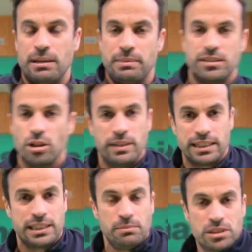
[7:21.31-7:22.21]
I mean,
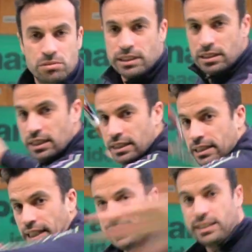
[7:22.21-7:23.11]
Dominic Thiem is doing
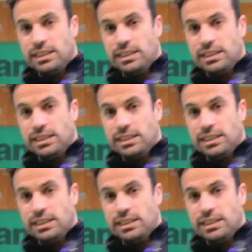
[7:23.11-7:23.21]
it like